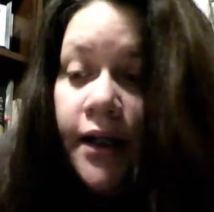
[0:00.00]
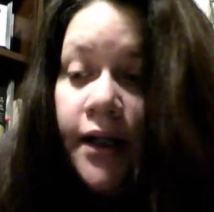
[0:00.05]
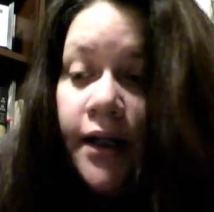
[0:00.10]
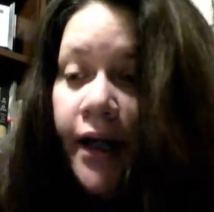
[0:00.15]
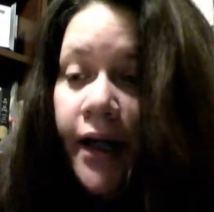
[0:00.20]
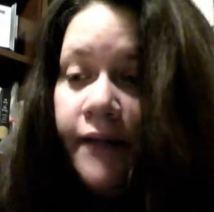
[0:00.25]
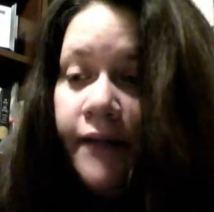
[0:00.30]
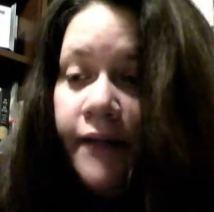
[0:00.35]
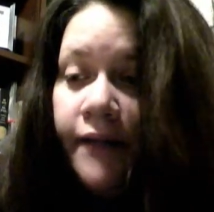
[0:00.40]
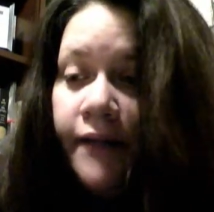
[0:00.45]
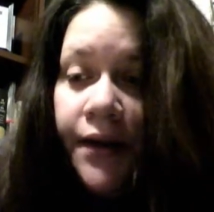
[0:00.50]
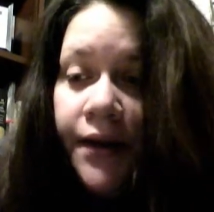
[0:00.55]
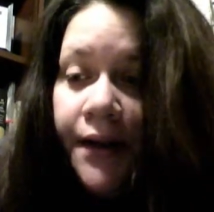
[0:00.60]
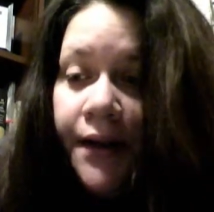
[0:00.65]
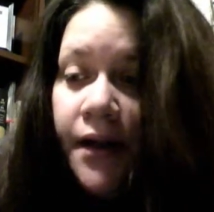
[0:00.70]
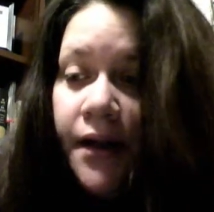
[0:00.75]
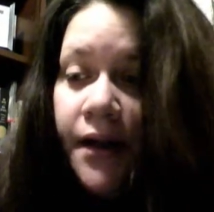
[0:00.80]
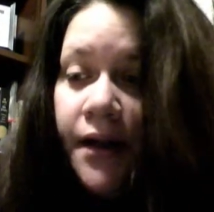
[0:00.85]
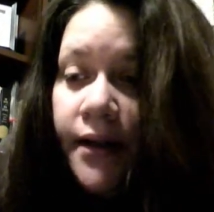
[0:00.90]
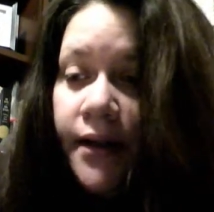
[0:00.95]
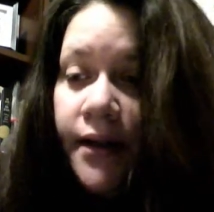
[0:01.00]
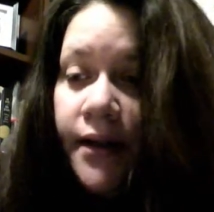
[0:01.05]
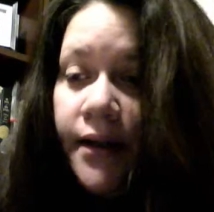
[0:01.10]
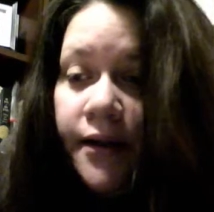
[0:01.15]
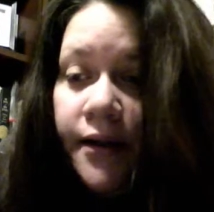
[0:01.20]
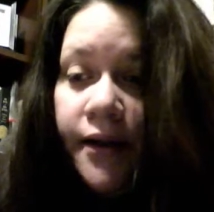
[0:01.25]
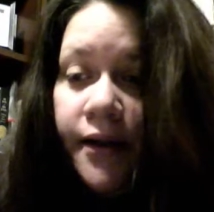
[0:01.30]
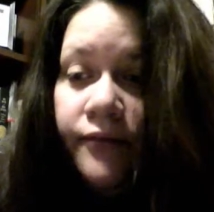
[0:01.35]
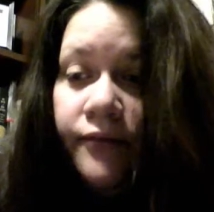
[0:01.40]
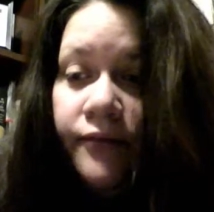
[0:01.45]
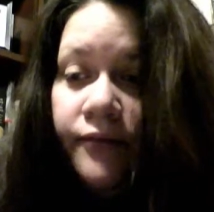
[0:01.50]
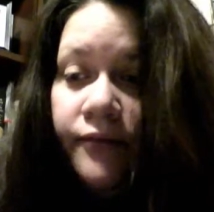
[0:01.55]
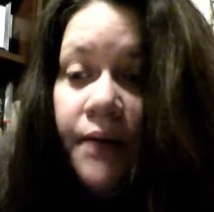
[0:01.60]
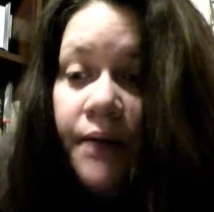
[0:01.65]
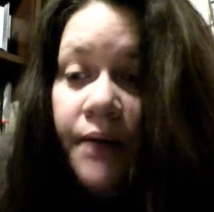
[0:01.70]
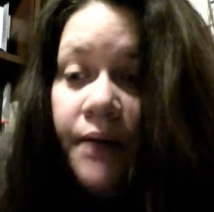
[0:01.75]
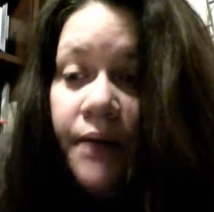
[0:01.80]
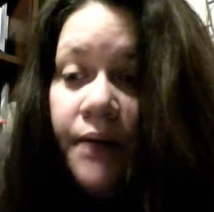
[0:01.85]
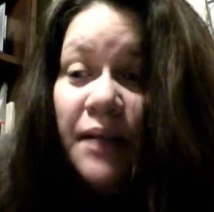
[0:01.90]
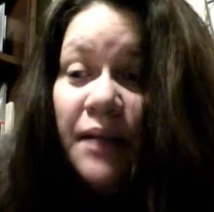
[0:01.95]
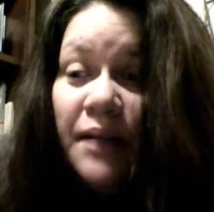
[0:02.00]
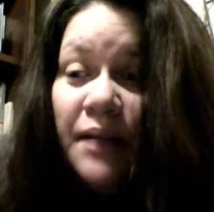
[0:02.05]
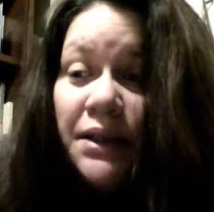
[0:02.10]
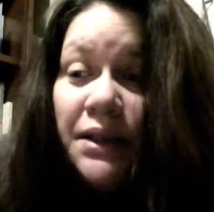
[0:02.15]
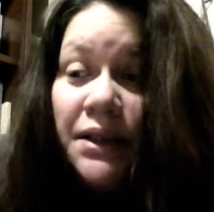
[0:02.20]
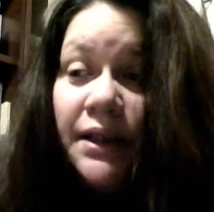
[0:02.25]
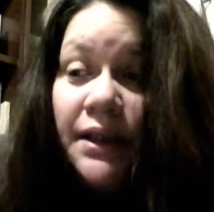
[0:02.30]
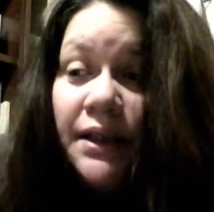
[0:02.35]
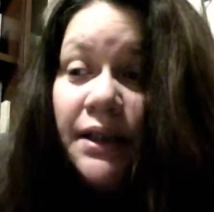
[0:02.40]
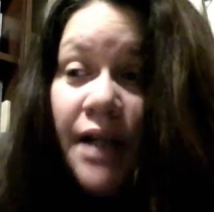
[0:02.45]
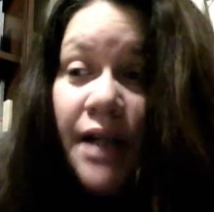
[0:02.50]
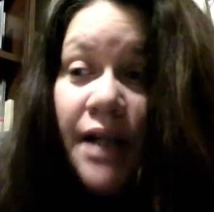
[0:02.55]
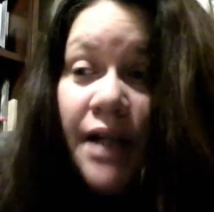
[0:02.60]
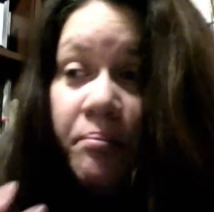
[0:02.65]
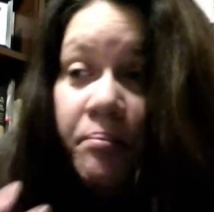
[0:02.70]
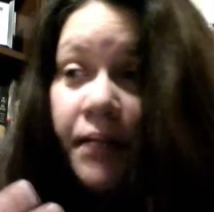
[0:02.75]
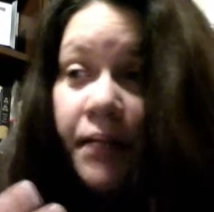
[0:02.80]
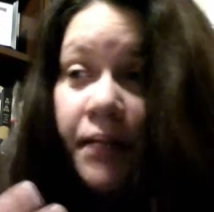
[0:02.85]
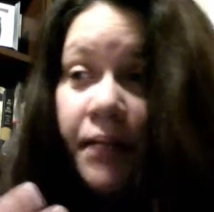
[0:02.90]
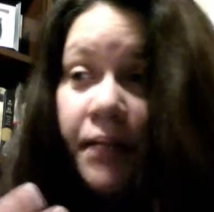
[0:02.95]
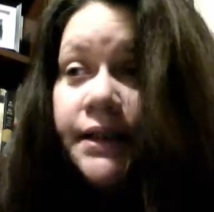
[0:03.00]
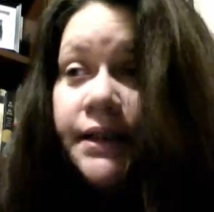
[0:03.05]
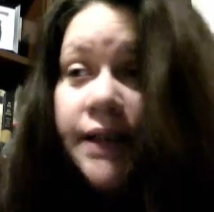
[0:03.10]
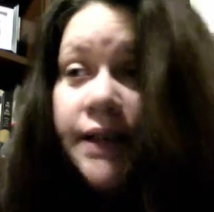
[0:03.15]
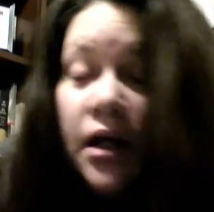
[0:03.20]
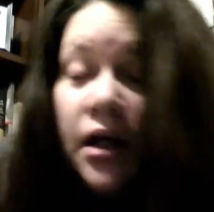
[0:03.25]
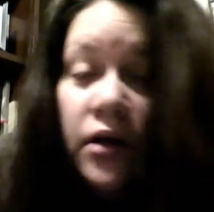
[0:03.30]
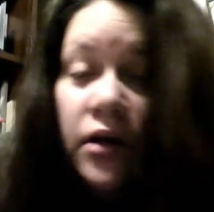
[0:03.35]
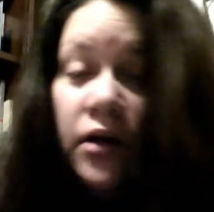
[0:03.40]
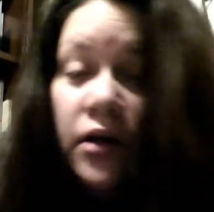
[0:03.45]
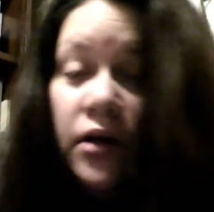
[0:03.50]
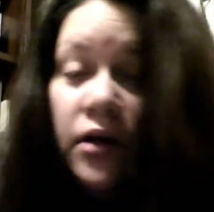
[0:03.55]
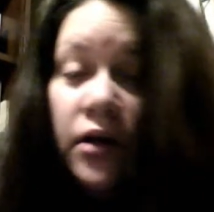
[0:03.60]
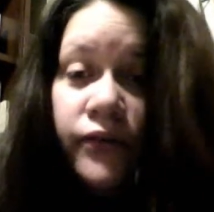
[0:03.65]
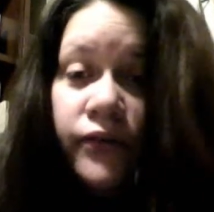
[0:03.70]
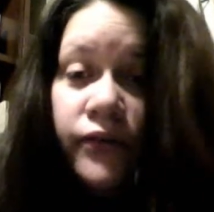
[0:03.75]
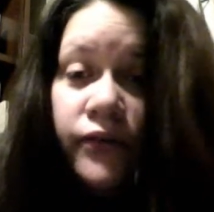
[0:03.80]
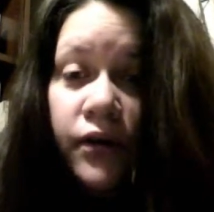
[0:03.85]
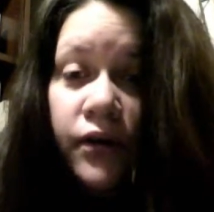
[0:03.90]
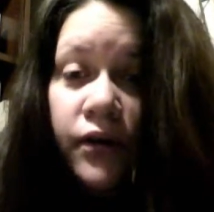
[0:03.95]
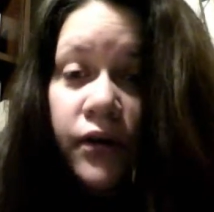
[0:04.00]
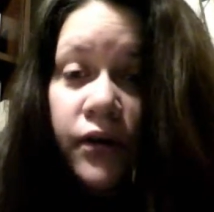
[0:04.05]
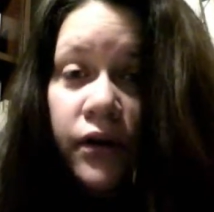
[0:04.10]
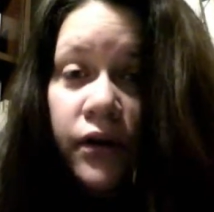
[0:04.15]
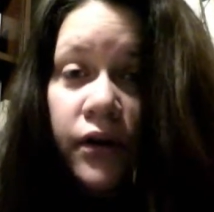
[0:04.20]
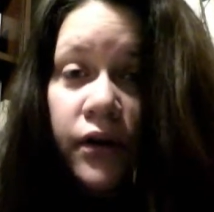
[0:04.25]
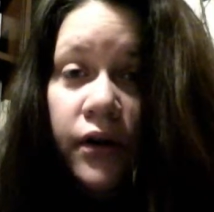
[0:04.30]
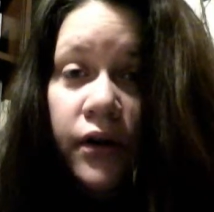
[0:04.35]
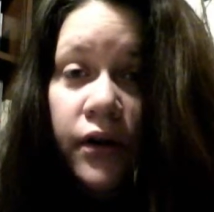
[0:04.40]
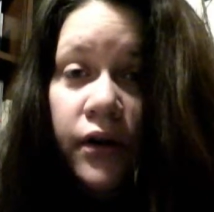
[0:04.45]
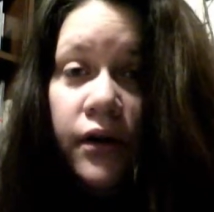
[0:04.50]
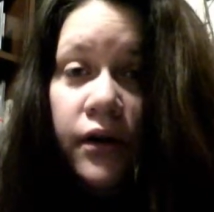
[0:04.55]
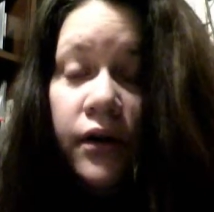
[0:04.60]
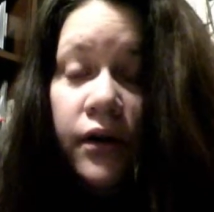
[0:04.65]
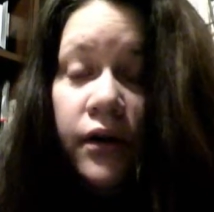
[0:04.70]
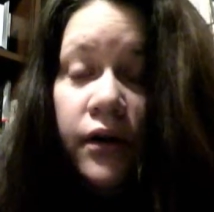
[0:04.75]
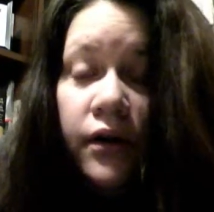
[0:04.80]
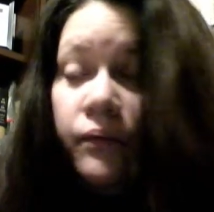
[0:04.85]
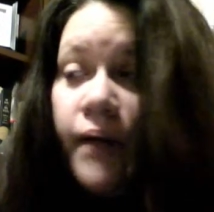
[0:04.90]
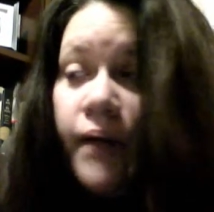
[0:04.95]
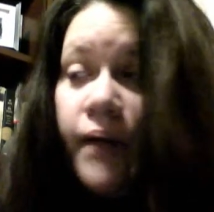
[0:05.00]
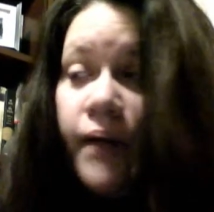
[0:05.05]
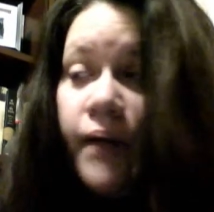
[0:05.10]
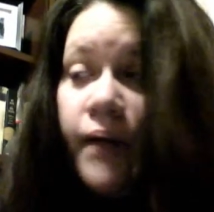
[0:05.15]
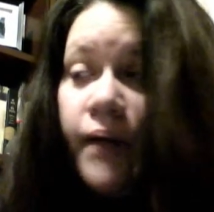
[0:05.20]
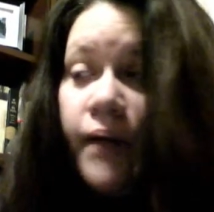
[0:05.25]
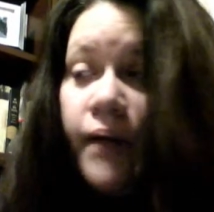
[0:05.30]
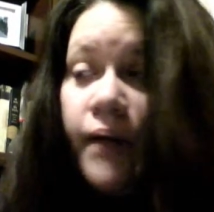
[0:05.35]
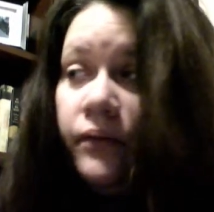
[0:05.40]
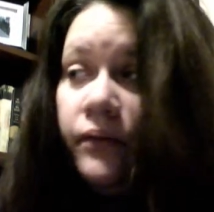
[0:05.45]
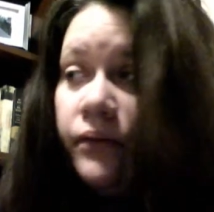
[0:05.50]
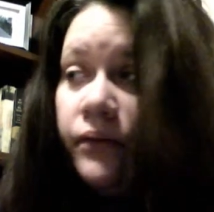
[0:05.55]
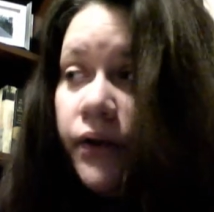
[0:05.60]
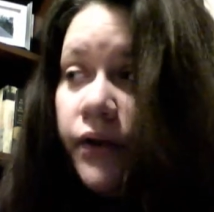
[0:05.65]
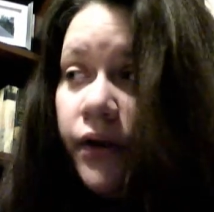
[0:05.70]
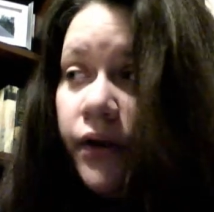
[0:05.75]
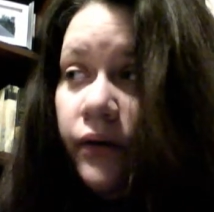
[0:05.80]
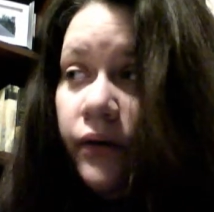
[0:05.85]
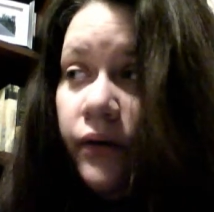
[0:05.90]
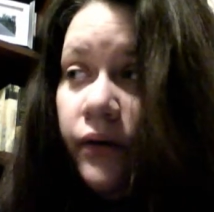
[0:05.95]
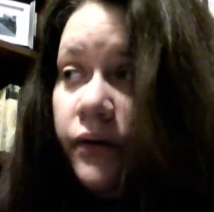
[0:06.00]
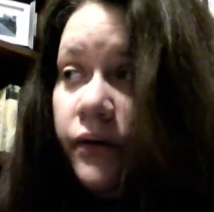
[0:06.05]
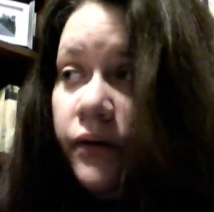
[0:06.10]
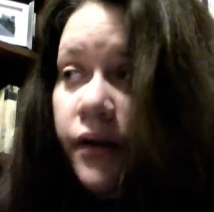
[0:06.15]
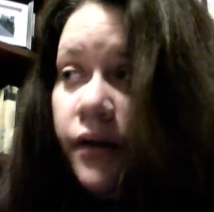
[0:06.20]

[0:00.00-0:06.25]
I even thought, if I was able to numb myself, wow, you know,